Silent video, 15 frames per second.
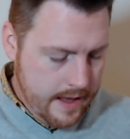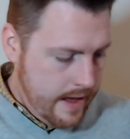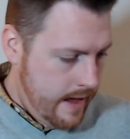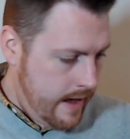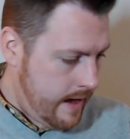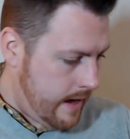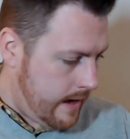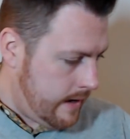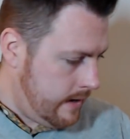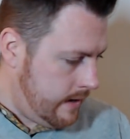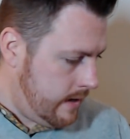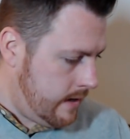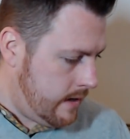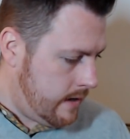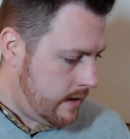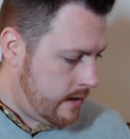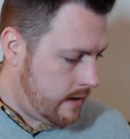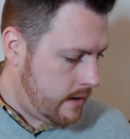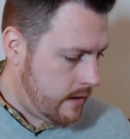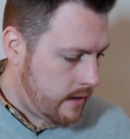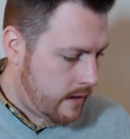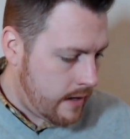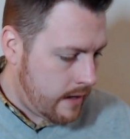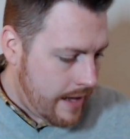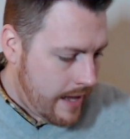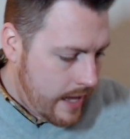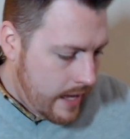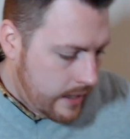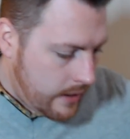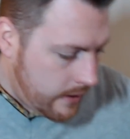And
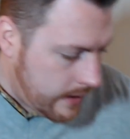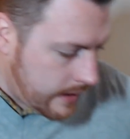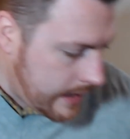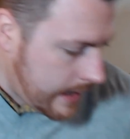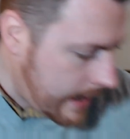you're going to